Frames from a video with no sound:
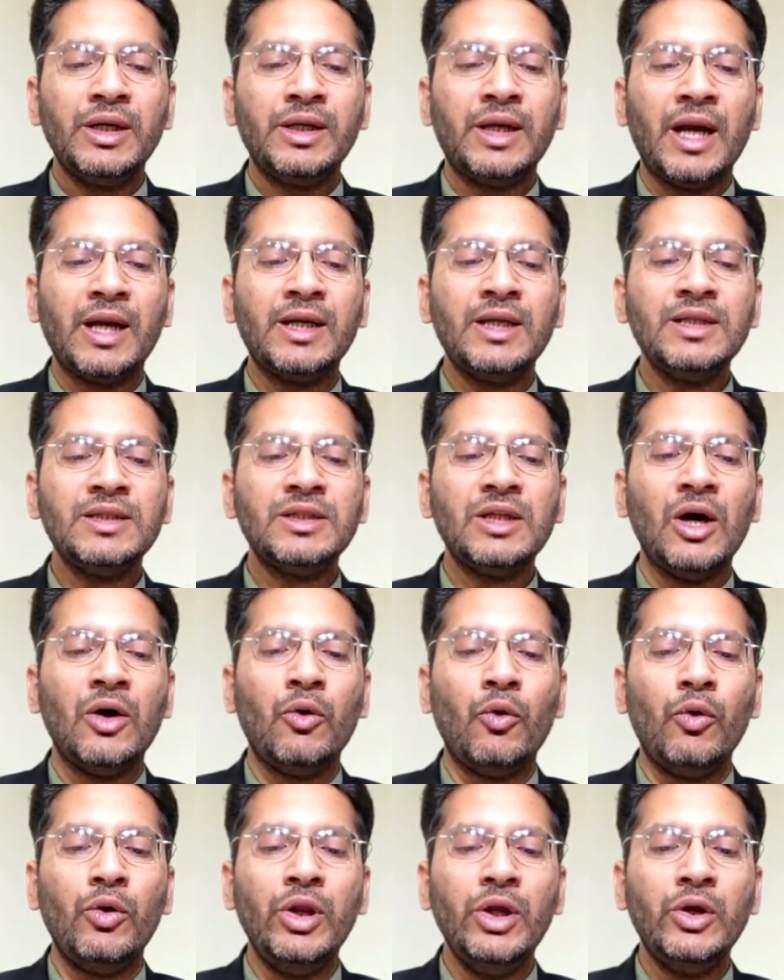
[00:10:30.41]
that is the
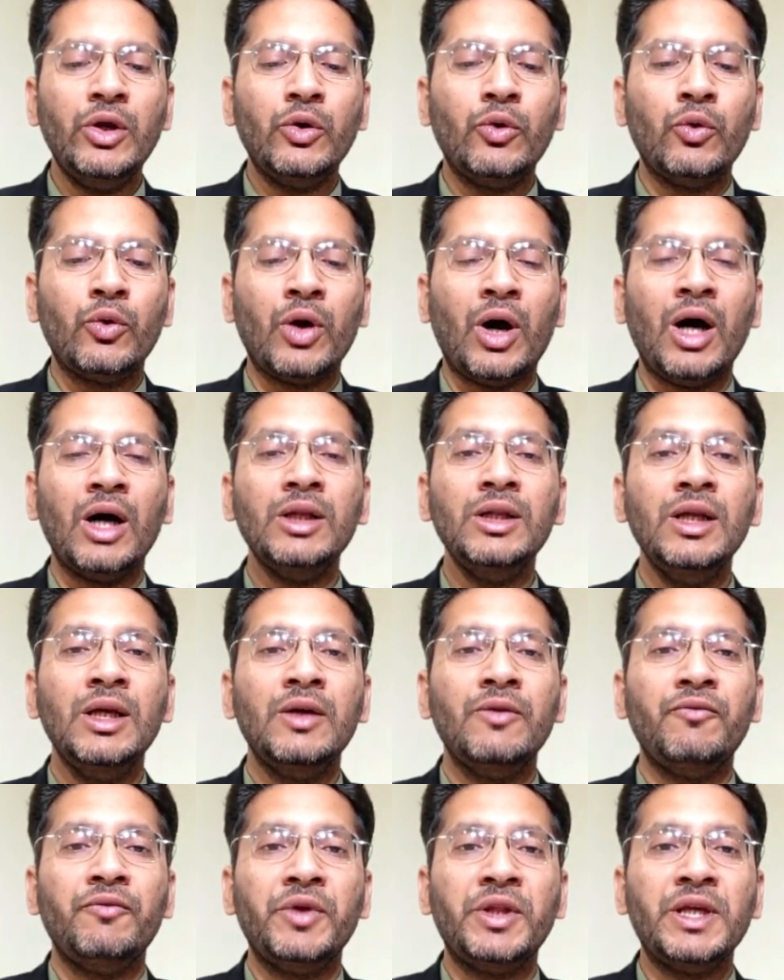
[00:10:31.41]
Holy Quran,
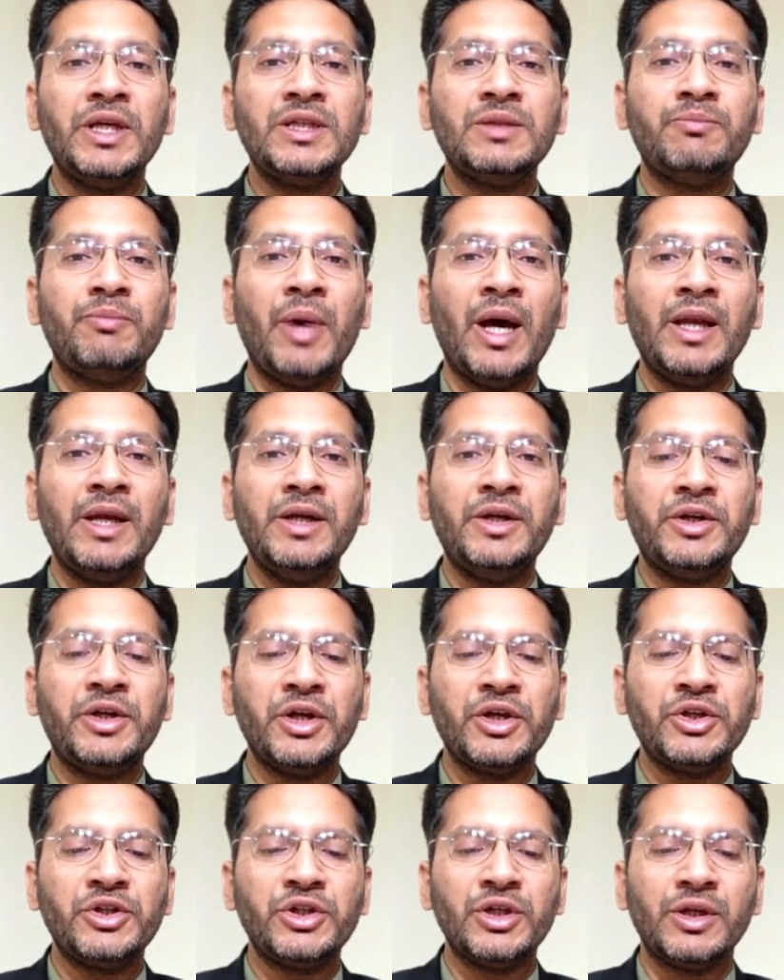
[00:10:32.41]
with His
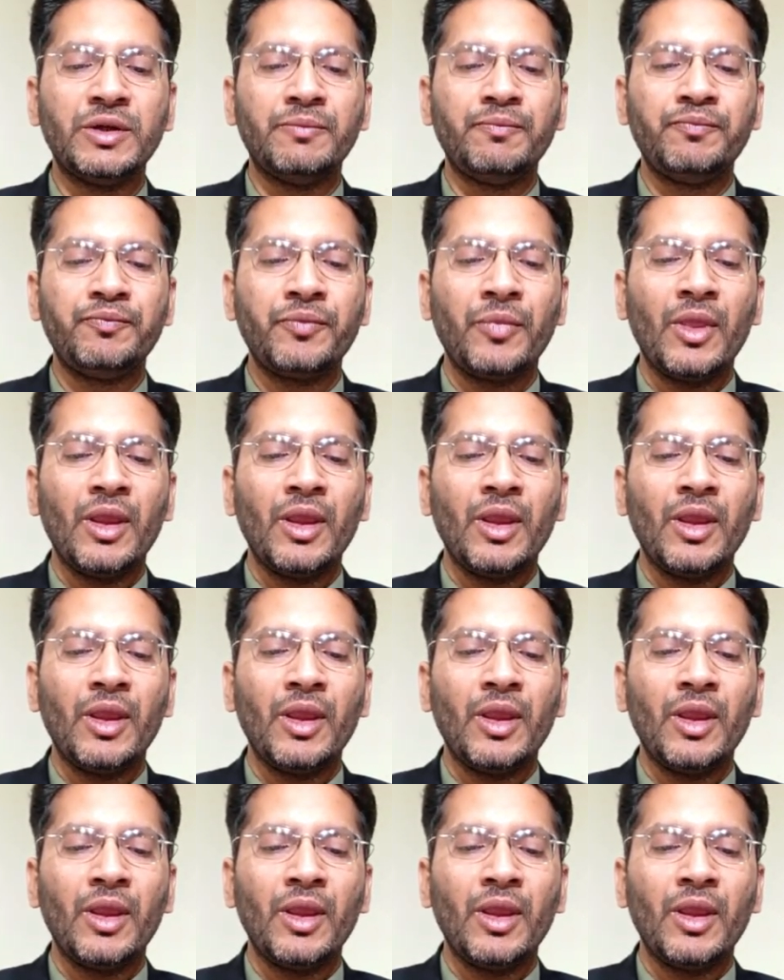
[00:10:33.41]
benediction,